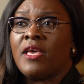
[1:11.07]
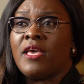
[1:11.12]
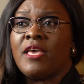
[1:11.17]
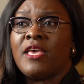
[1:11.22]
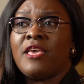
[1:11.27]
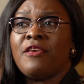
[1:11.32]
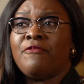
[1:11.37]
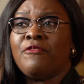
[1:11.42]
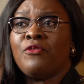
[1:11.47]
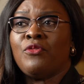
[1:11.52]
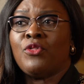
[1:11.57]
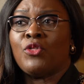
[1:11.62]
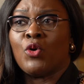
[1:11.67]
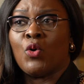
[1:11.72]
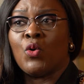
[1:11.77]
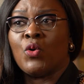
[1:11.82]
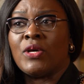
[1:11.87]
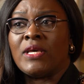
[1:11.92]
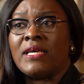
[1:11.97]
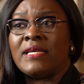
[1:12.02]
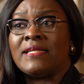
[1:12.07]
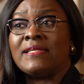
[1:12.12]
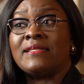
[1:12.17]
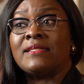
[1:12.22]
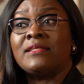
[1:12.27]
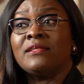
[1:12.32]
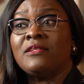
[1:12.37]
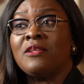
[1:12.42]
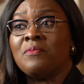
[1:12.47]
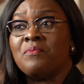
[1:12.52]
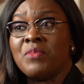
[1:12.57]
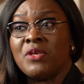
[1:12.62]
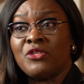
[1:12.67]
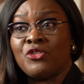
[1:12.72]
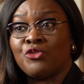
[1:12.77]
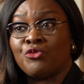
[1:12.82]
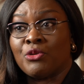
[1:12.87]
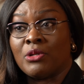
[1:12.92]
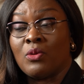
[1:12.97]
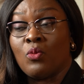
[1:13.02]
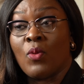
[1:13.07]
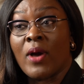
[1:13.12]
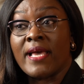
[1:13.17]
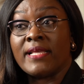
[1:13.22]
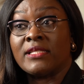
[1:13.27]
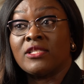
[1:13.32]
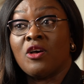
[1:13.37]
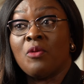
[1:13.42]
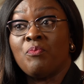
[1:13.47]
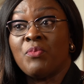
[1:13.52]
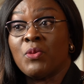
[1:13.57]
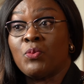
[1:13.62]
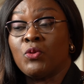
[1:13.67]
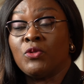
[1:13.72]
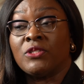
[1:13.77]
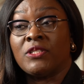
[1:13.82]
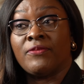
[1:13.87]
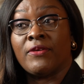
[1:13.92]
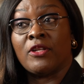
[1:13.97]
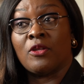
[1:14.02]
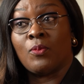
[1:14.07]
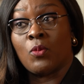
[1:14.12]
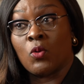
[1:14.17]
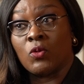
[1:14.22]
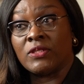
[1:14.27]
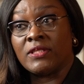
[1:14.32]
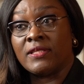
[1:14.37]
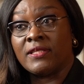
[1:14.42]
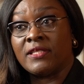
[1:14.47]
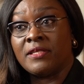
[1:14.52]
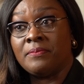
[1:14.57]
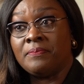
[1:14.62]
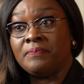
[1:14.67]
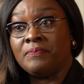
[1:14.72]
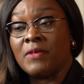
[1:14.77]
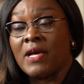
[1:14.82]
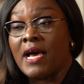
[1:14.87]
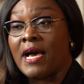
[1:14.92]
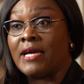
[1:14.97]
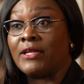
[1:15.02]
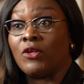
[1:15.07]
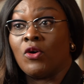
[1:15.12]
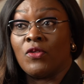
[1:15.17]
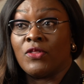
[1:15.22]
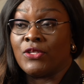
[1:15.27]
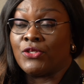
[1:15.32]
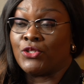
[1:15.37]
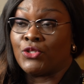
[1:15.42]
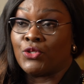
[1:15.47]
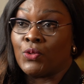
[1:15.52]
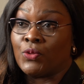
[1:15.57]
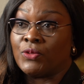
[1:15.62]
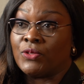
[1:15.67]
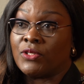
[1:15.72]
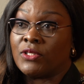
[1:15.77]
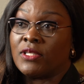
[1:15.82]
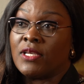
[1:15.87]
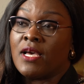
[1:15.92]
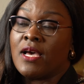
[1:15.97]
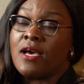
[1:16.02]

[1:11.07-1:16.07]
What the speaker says: Even though it is still a mystery why some people develop autism and others don't,